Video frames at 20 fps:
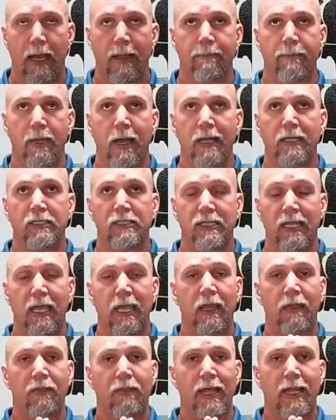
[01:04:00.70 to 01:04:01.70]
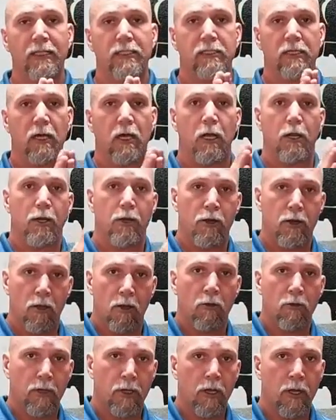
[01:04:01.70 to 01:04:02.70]
I'm not saying that's a
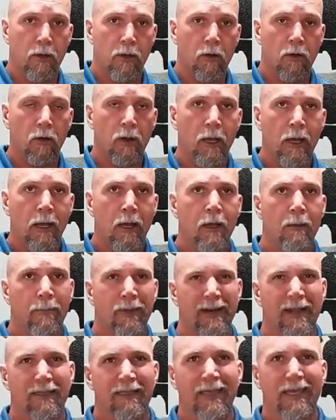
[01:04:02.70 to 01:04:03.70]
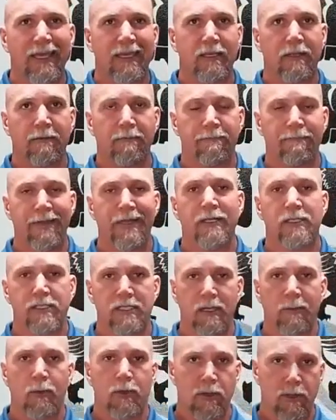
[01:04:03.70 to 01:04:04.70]
no-go, but I think it defeats
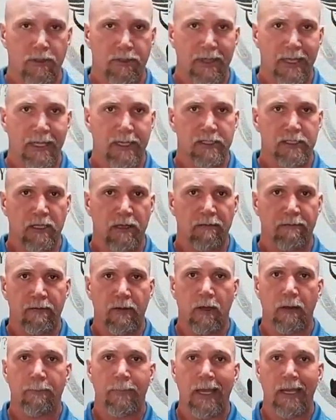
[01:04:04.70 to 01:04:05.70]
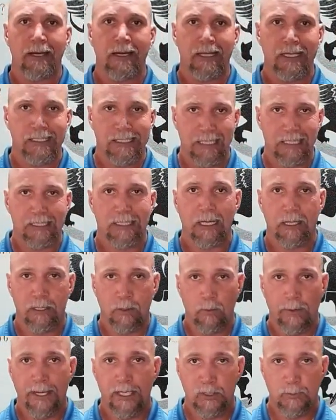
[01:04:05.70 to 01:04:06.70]
some of the things of appendix inside
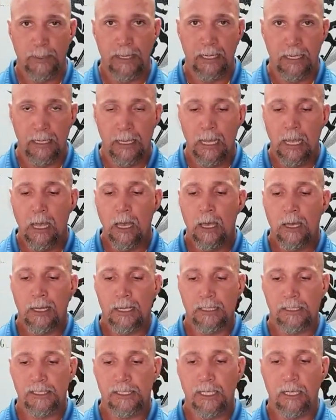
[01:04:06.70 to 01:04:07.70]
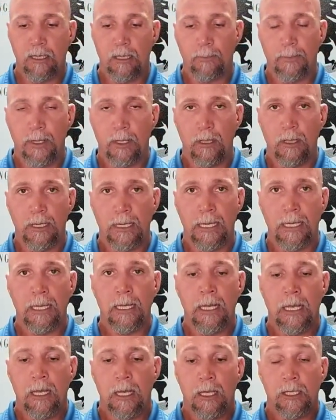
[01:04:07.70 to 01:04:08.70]
the waistband.
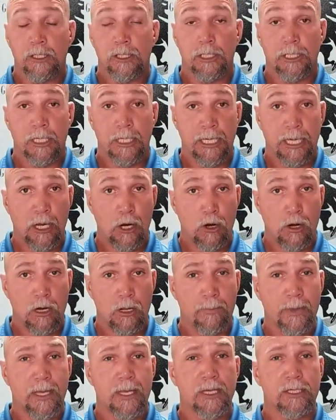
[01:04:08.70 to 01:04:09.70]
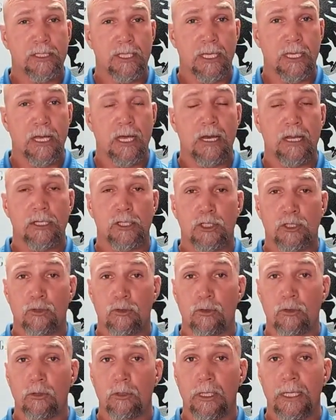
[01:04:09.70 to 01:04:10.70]
Concealability, security, because the gun is
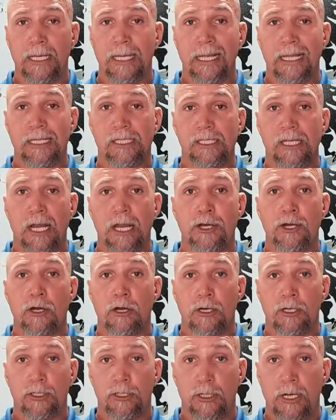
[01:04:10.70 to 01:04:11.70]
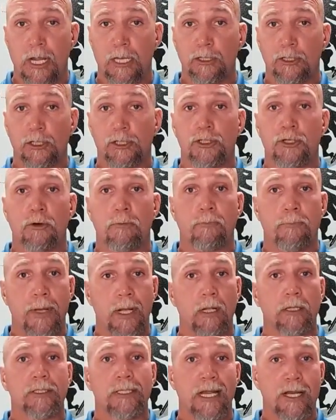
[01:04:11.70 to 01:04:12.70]
truly inside your, not just your
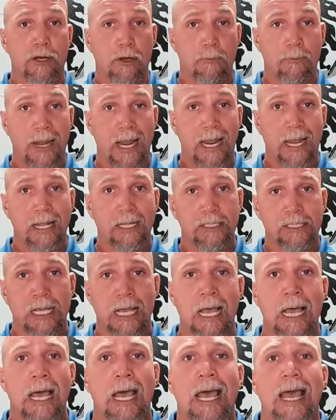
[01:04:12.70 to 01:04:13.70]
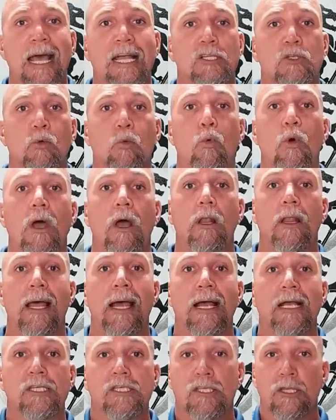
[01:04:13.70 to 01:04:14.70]
belt and your pants, as well
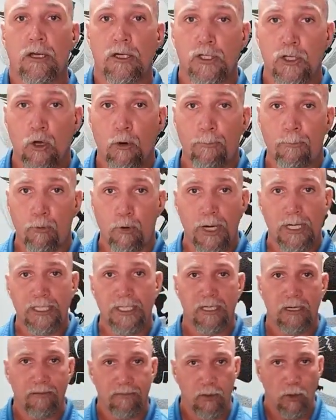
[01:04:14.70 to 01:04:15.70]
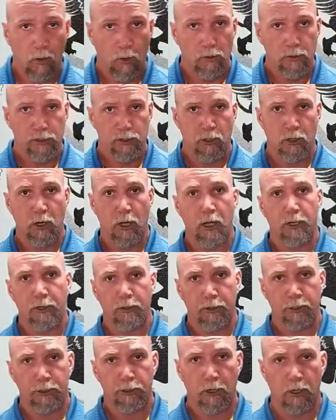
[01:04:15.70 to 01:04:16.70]
as there's no printing of the holster under
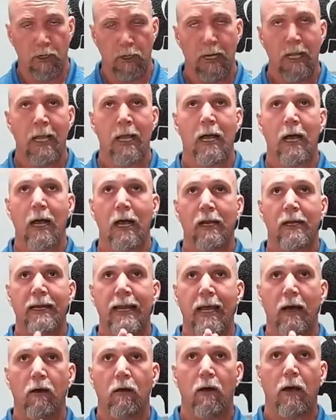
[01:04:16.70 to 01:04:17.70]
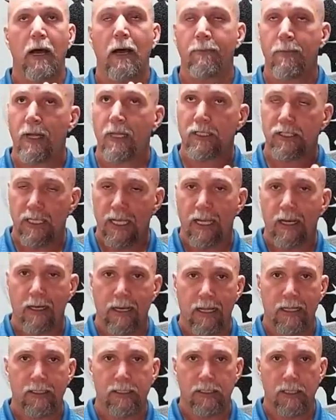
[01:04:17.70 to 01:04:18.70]
the shirt. Now, I'm not saying
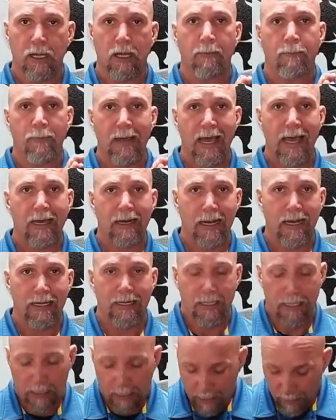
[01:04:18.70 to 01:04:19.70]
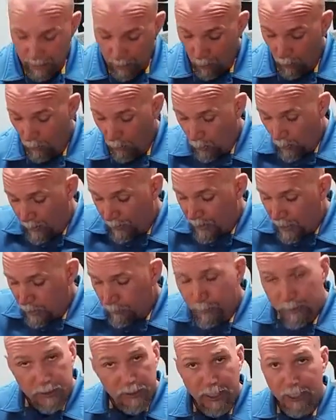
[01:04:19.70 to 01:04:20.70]
that's a bad idea, although in
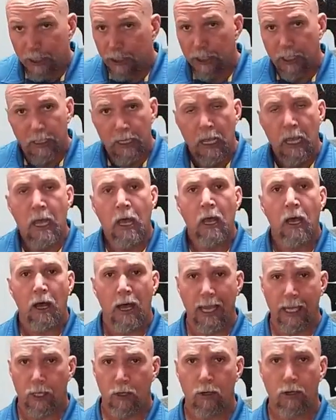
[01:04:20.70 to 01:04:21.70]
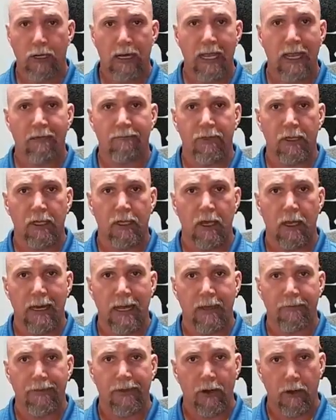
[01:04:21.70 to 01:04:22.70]
this position, I couldn't have the gun
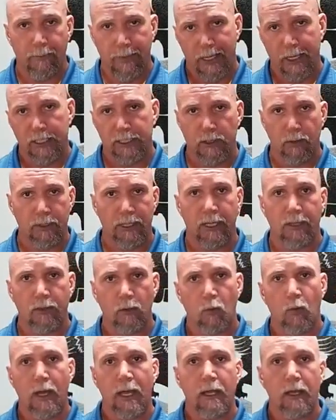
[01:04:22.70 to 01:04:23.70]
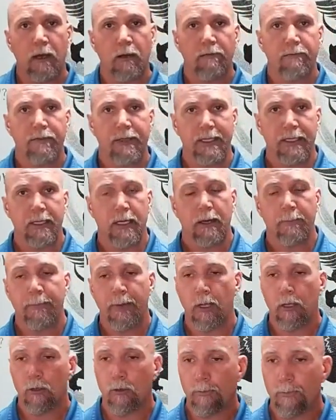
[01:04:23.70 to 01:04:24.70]
out there because it would get in the way of the
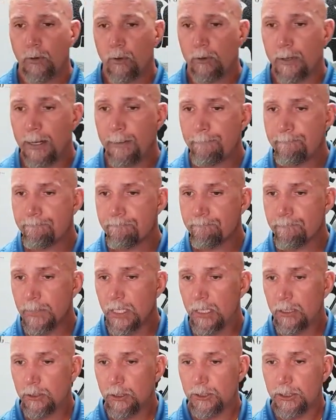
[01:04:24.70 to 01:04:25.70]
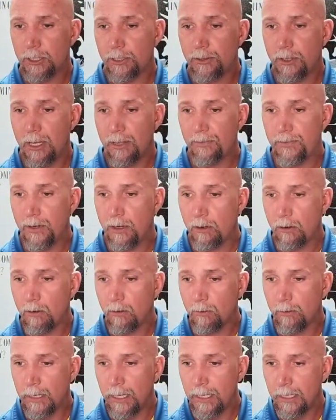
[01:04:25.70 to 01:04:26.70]
belt, okay? Just a thought there,
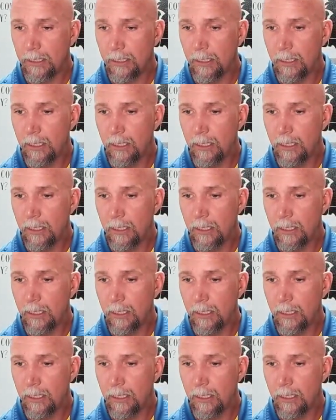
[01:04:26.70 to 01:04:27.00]
okay?